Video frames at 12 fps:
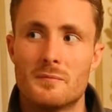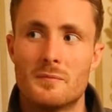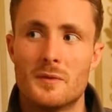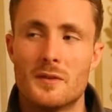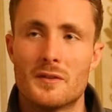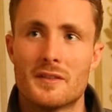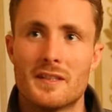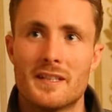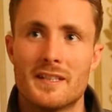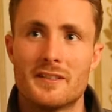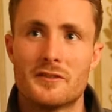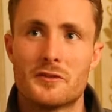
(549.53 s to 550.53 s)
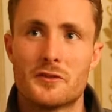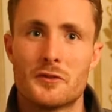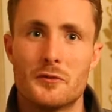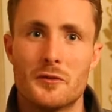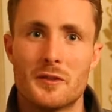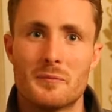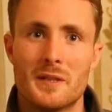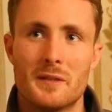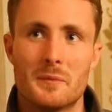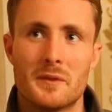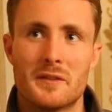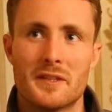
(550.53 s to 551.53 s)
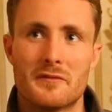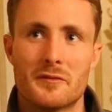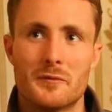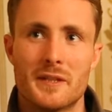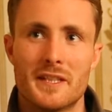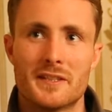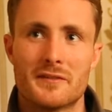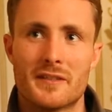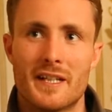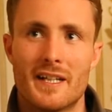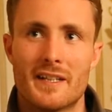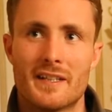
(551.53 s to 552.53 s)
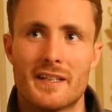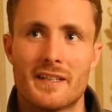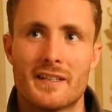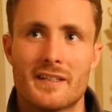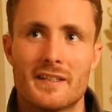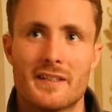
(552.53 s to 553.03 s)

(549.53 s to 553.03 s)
but it's showing people different ways of gardening.